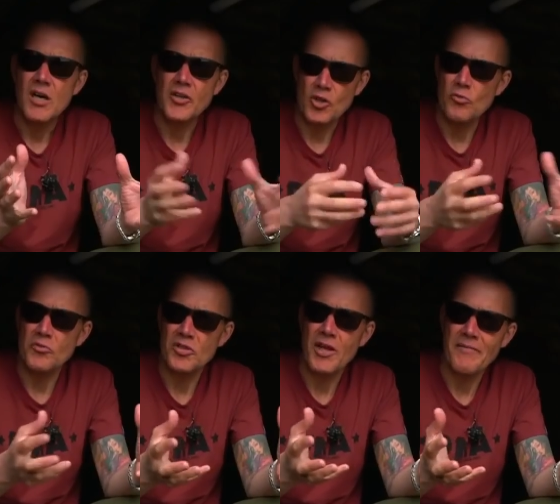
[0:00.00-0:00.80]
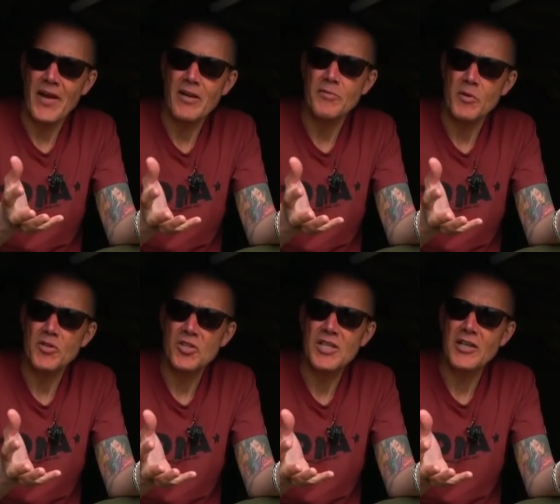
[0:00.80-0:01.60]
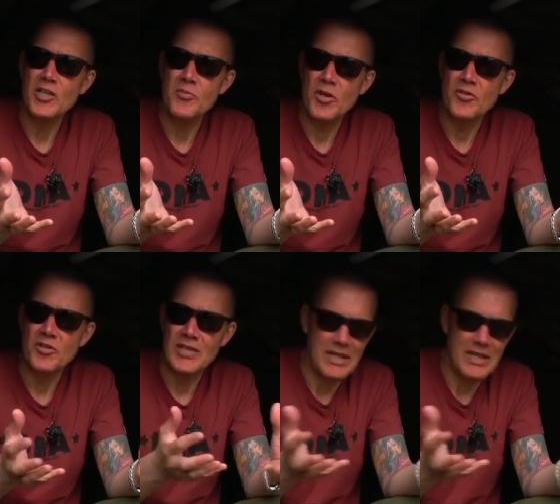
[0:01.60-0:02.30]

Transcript: are the companies that invariably want to sell you the products.